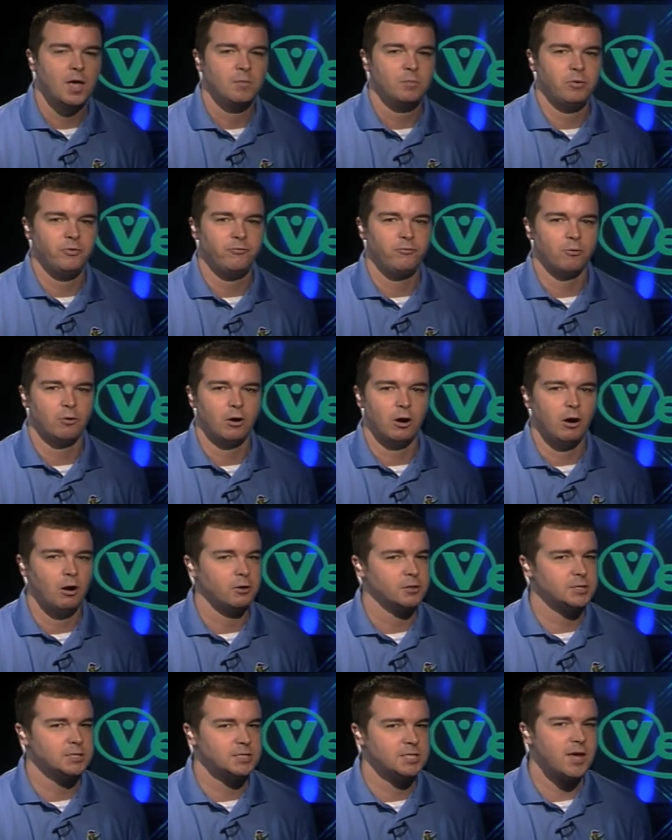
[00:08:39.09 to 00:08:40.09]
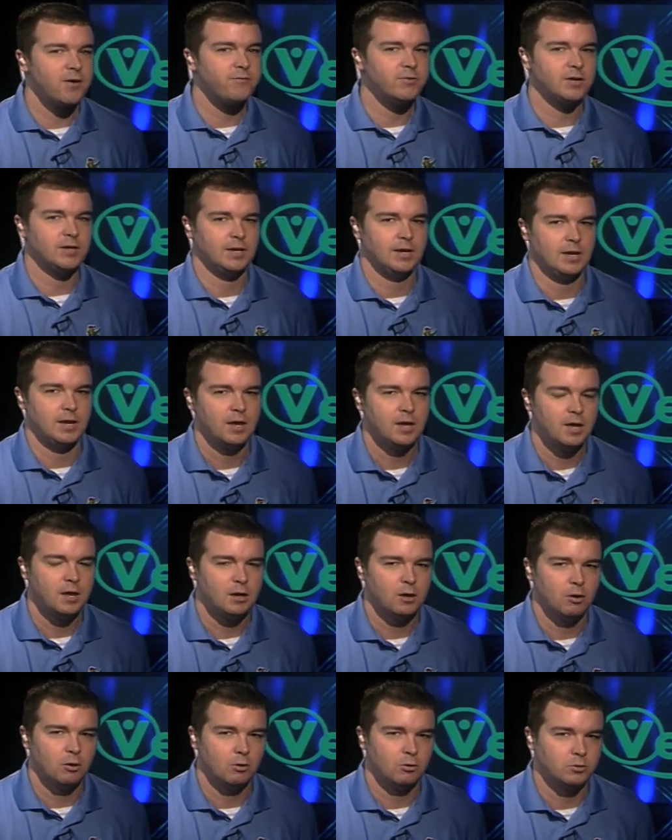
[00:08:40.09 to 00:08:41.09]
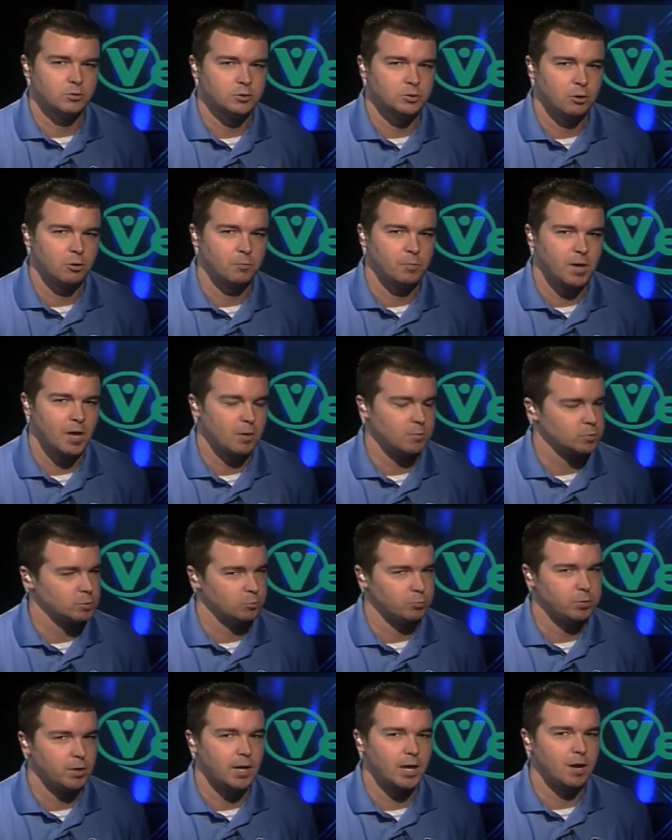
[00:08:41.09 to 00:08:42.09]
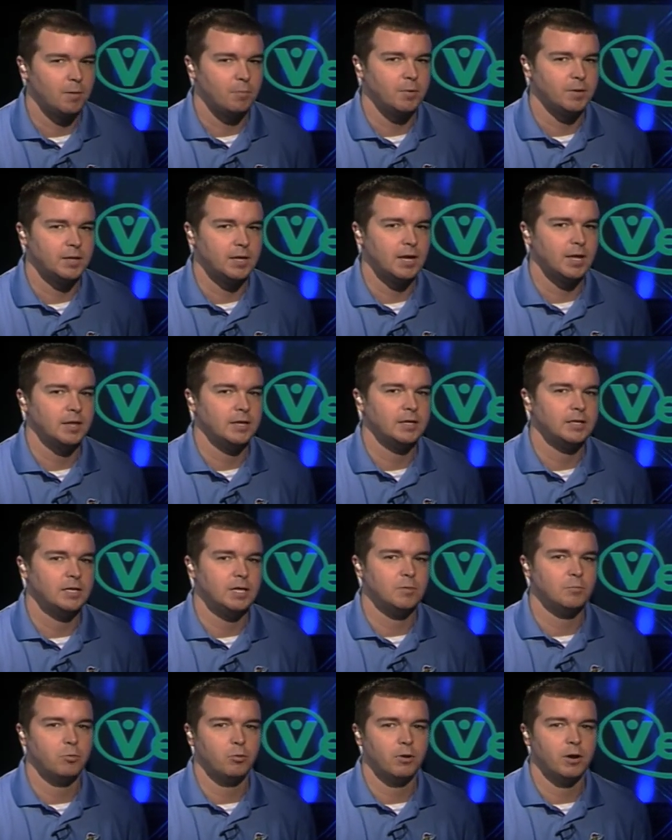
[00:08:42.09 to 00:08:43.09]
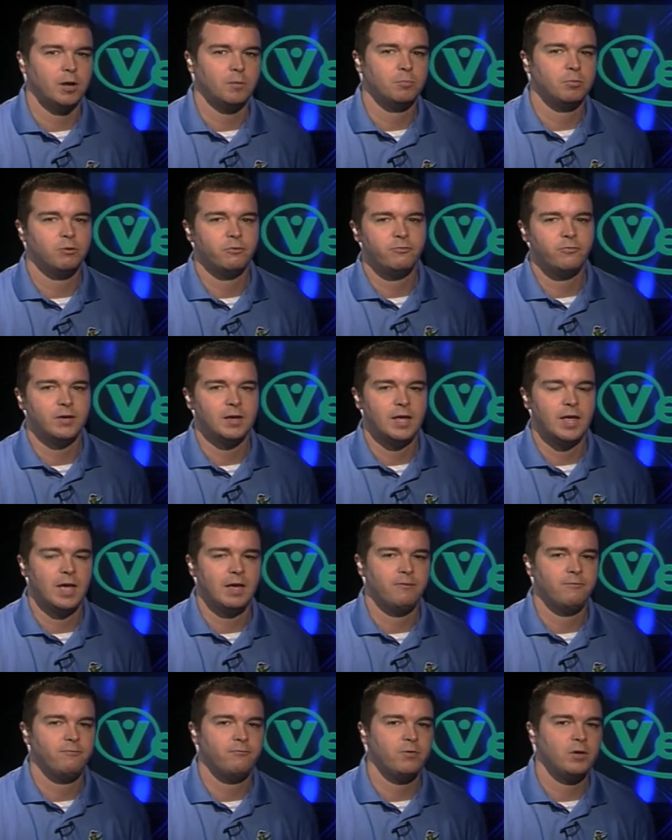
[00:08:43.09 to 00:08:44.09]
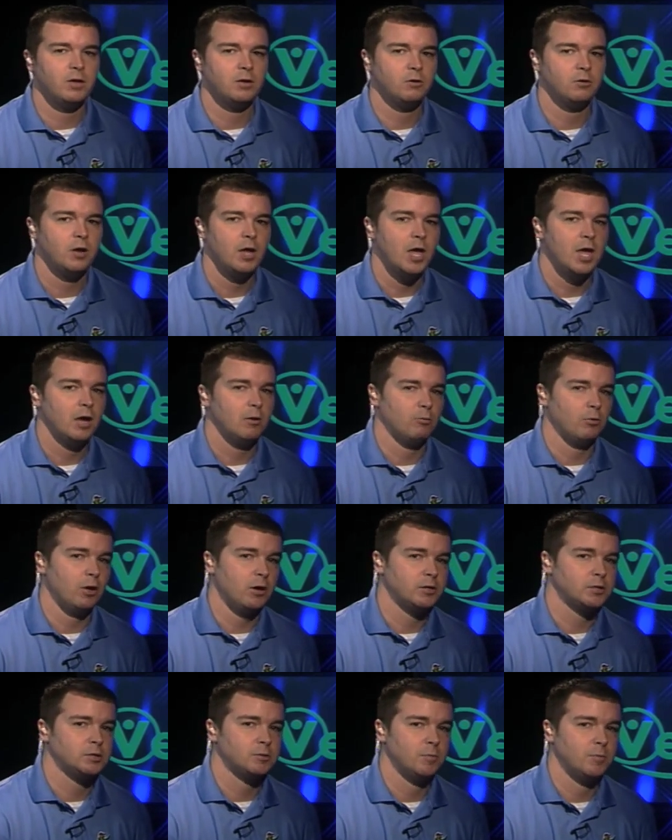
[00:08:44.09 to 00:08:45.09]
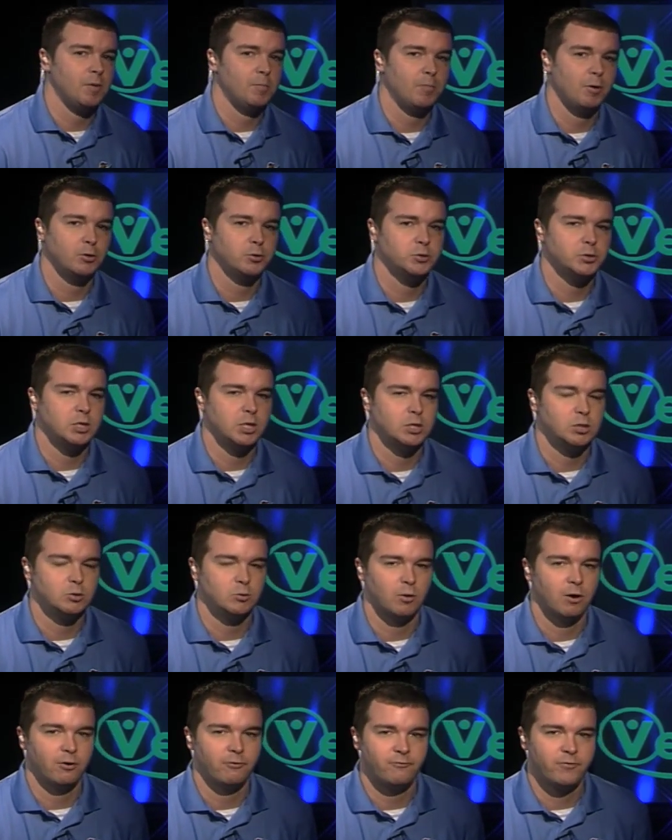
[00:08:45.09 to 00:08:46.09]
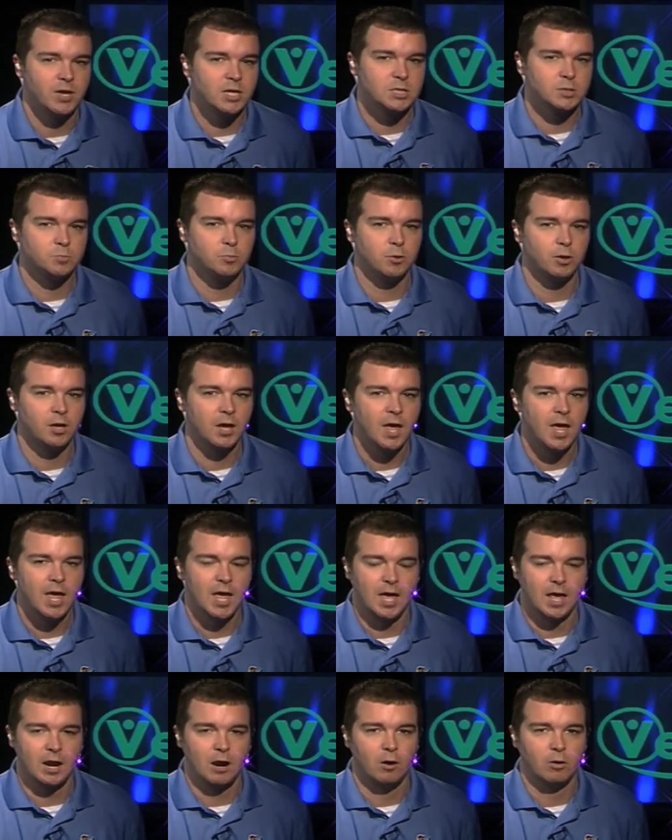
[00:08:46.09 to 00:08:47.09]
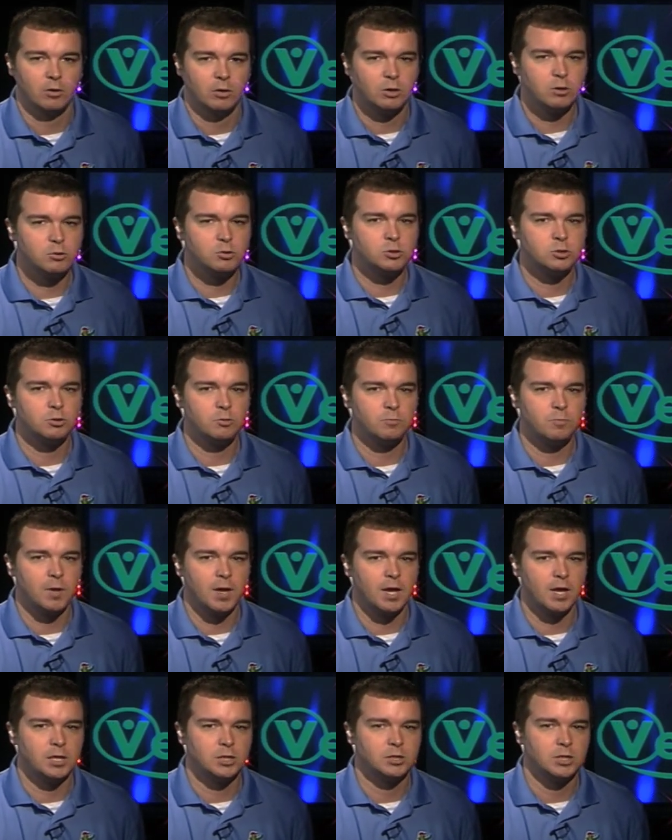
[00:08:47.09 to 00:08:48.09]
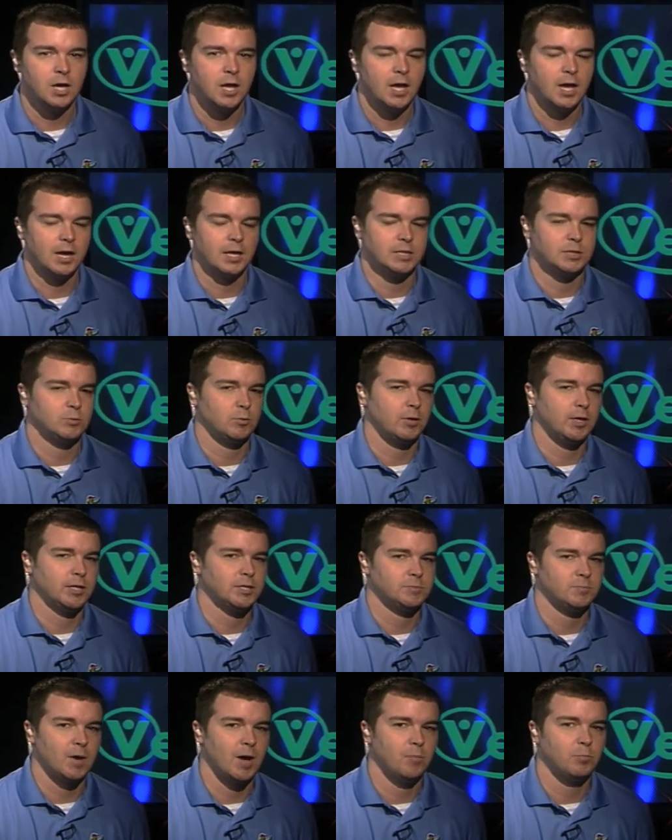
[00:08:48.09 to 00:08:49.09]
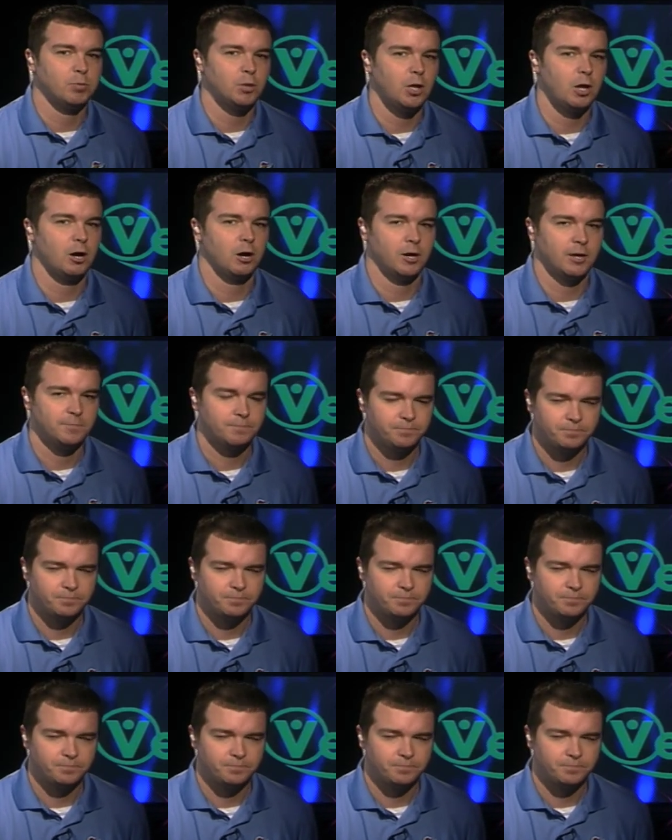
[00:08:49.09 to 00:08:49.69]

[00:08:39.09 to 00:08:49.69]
before all 70 Kernel's home games will play it up on the LED board at Perfect Game Field. It will also be posted to our Facebook and our YouTube page, as well as my blog,